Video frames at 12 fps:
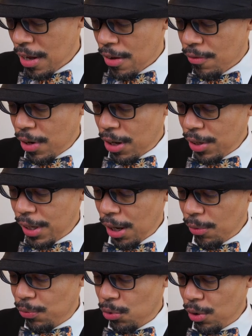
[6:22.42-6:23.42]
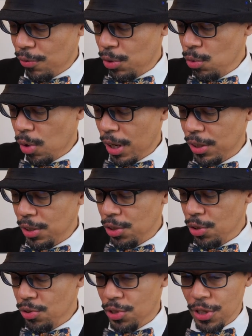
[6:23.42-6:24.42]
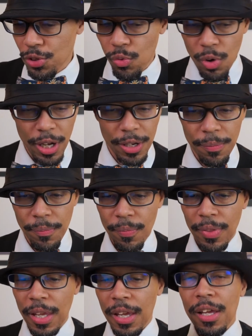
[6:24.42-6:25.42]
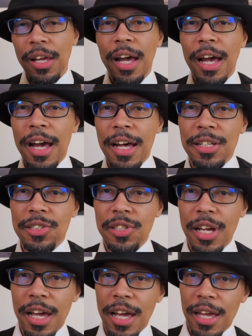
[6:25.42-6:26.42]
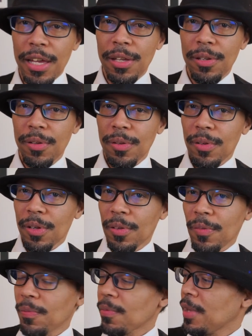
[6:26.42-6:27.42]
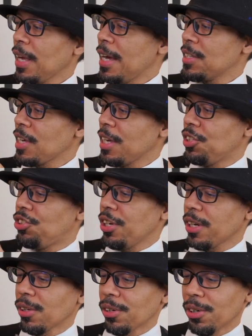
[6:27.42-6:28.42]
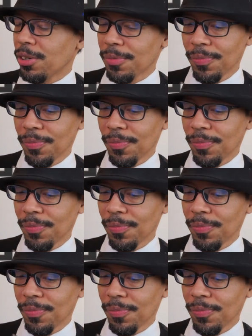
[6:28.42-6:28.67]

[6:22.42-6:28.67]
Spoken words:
Very helpful if you wanted to use this one as a jiggler.